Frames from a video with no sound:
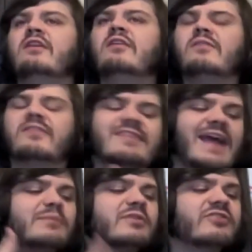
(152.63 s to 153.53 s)
who
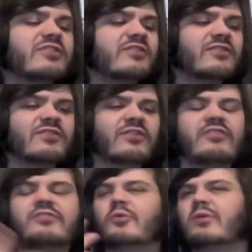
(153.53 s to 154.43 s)
establishes a
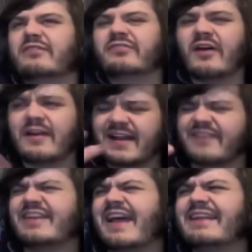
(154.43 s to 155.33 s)
school of thought kind of
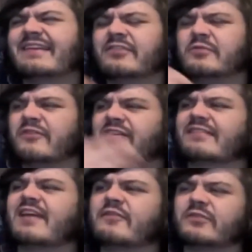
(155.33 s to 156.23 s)
analogous to a
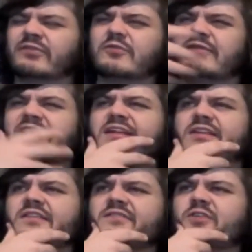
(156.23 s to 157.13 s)
philosophical school in the
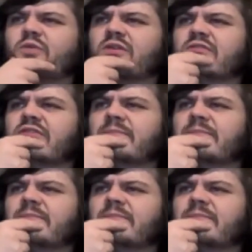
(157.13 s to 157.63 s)
Hellenistic world.